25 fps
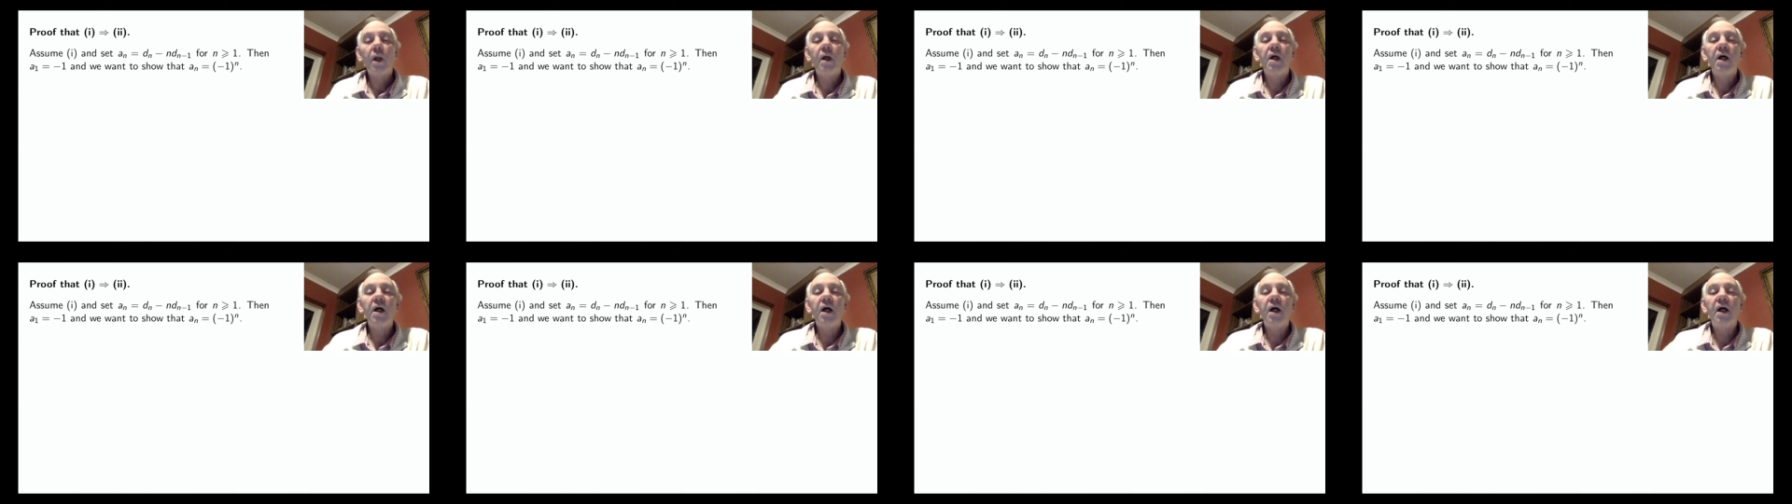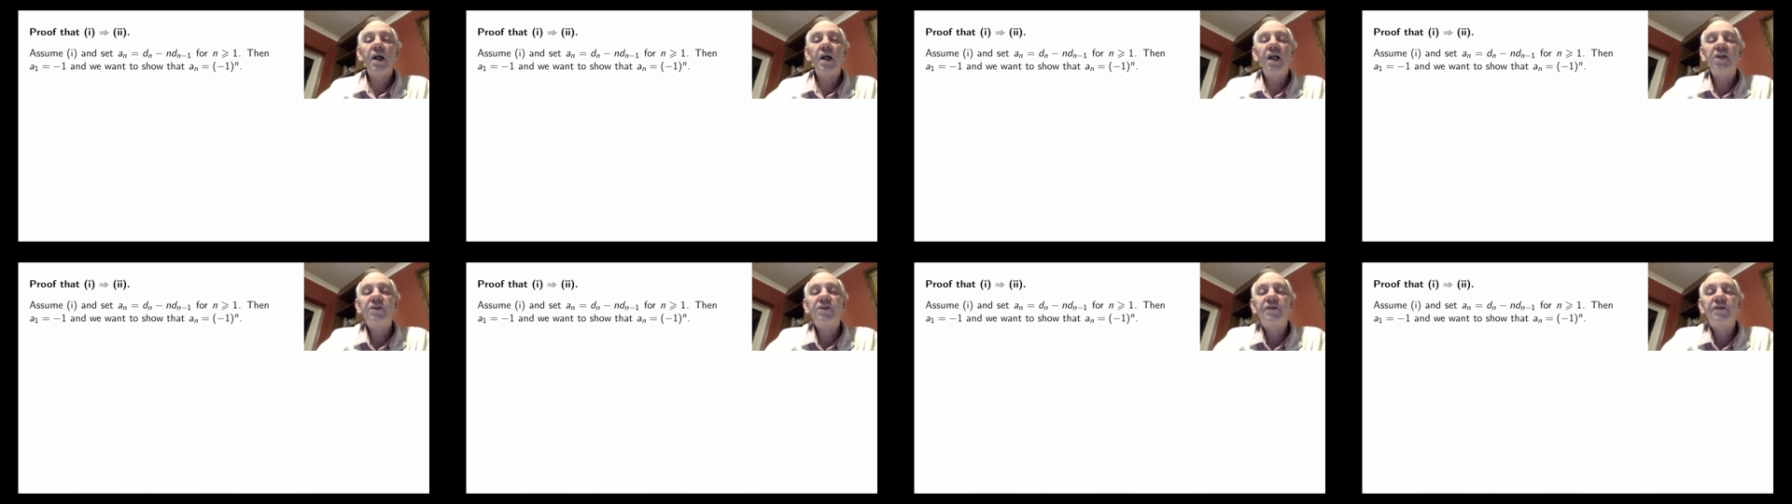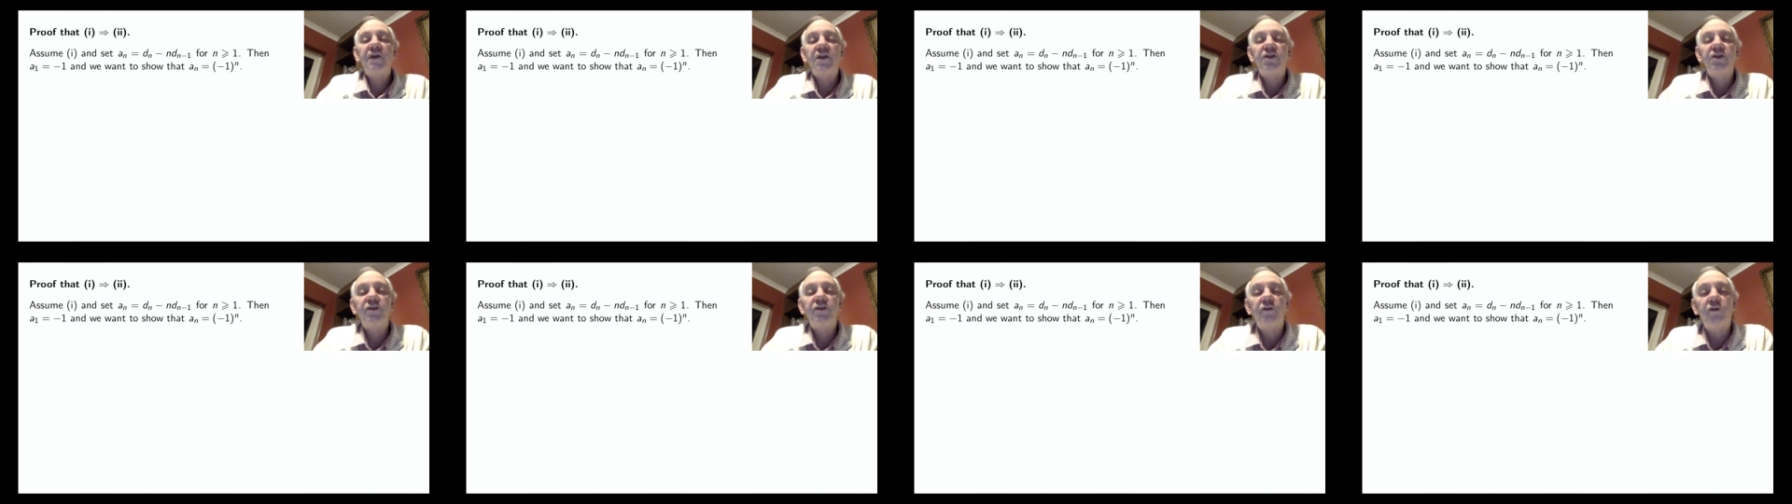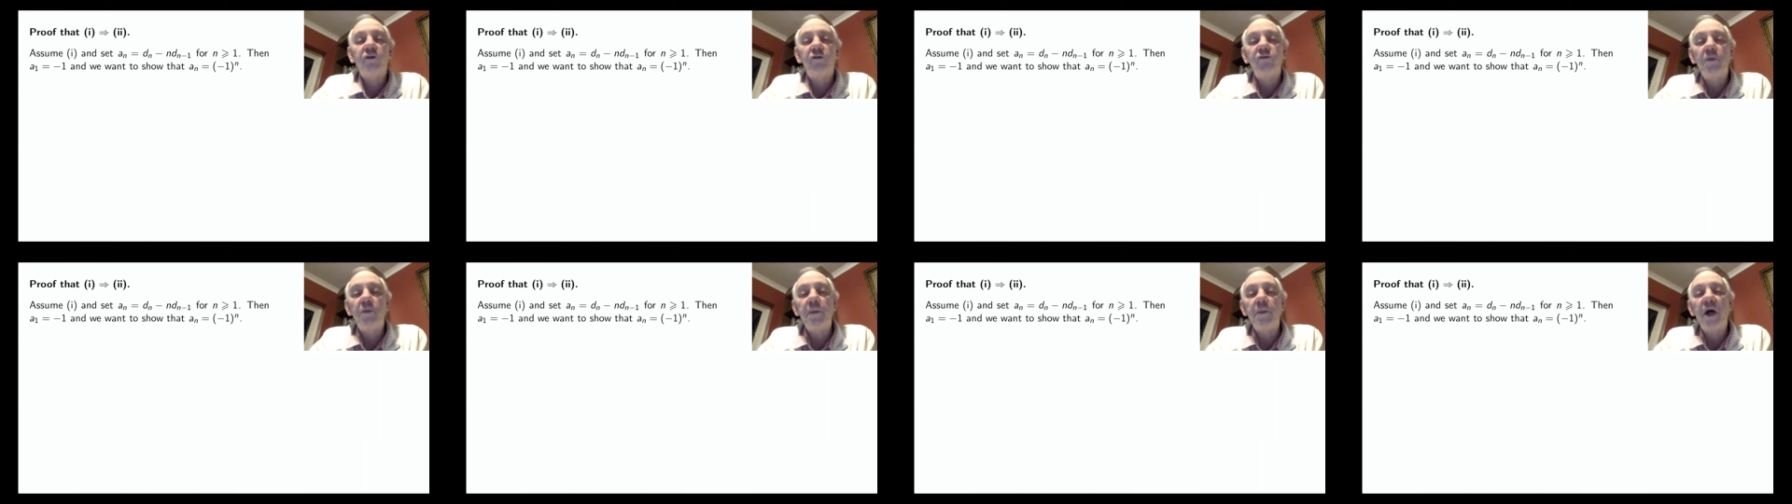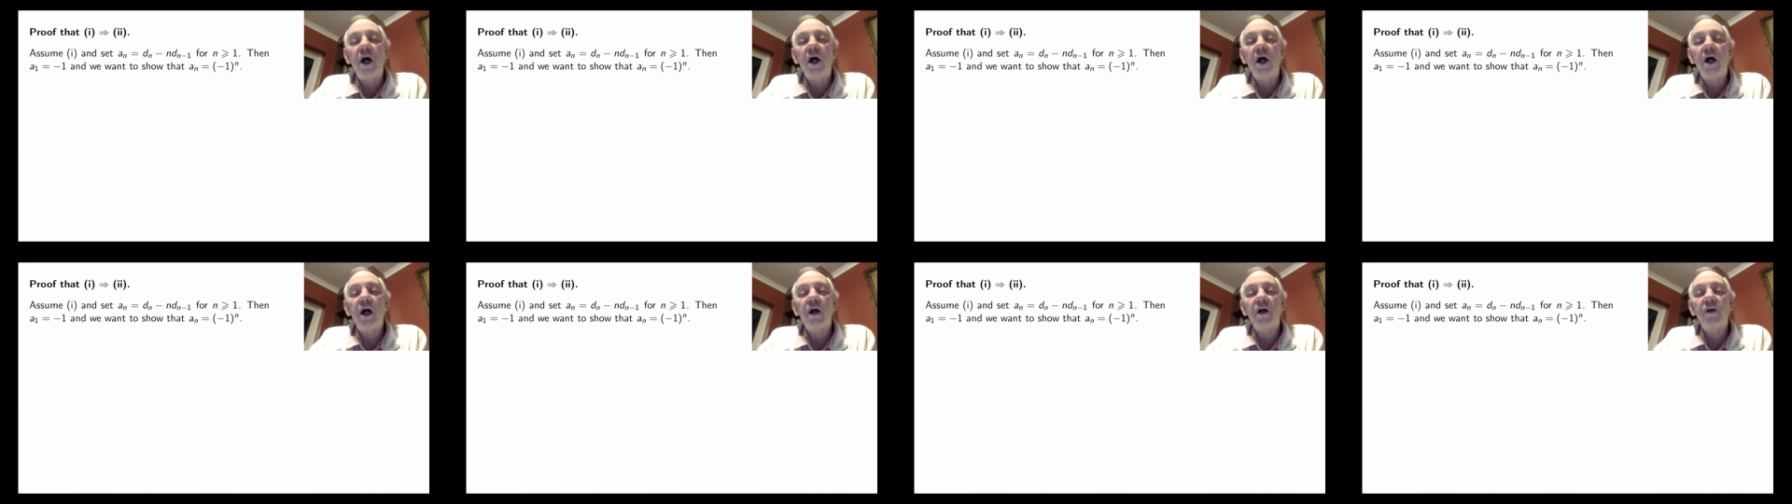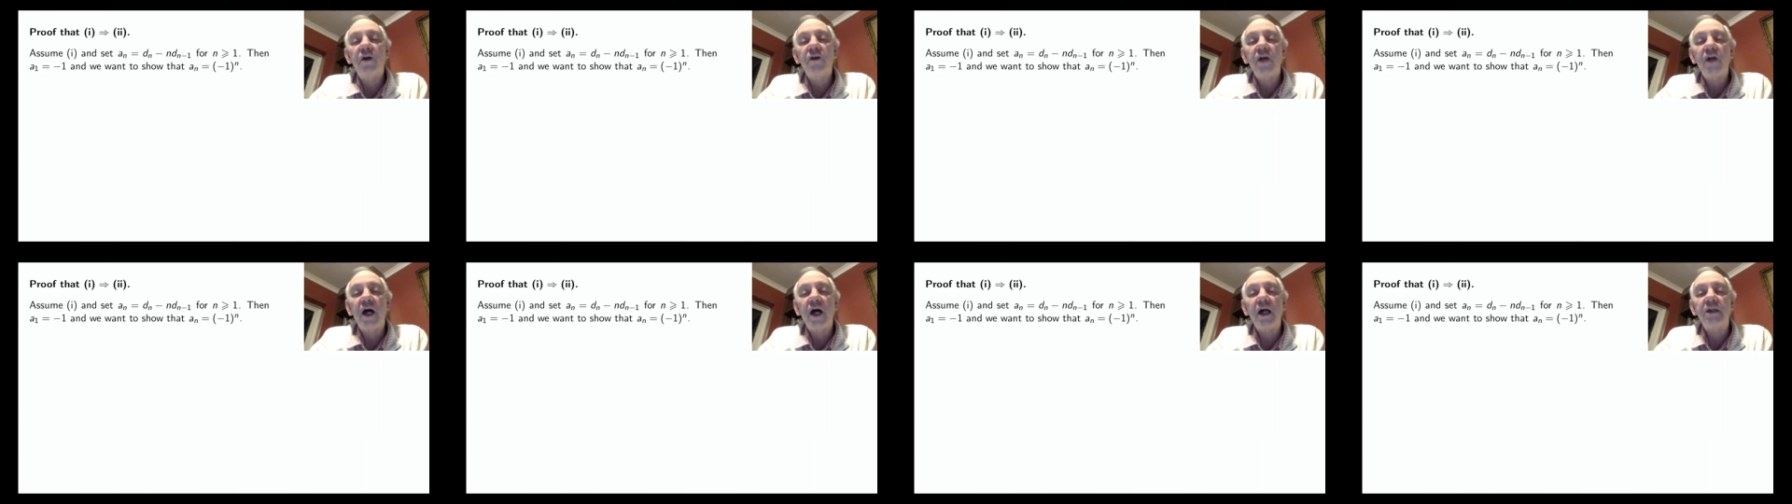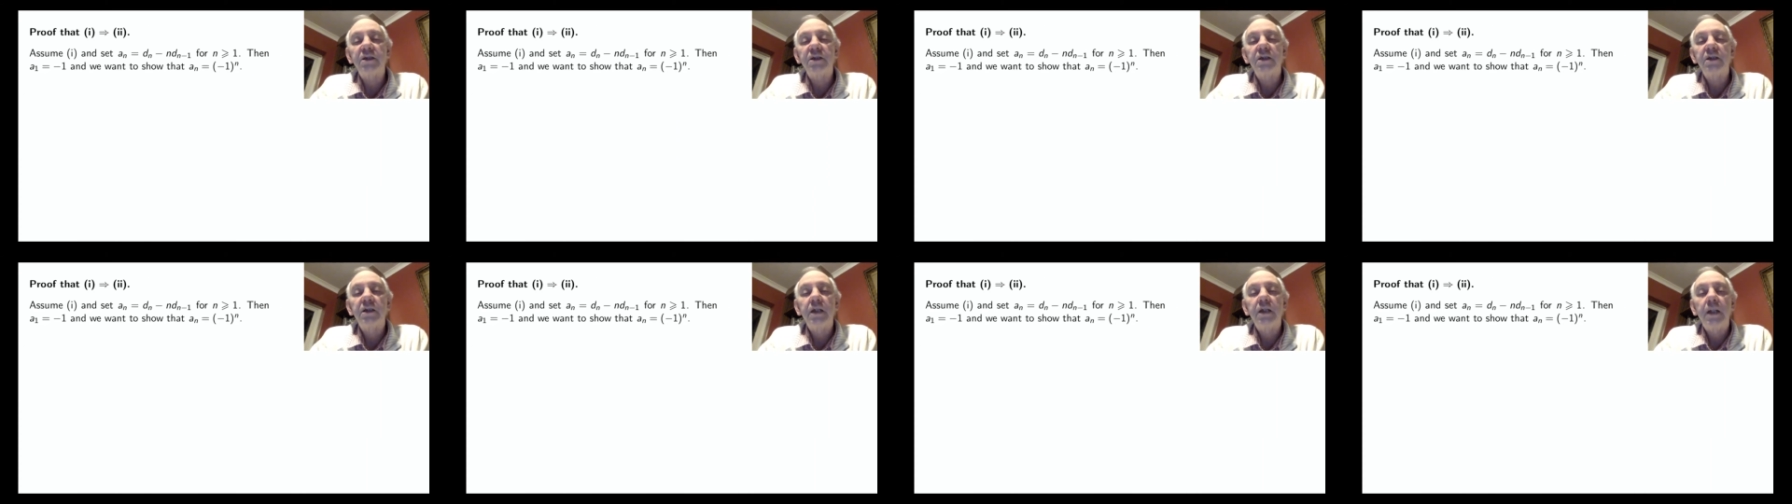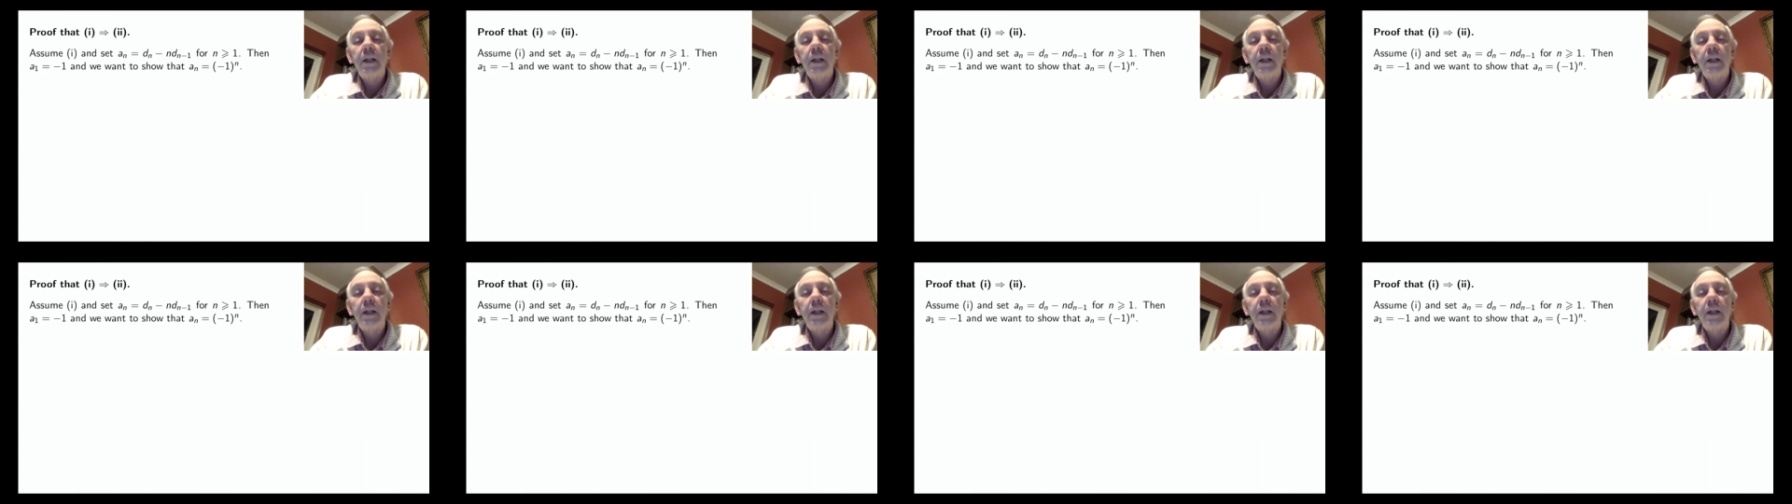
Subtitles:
let's first of all remark that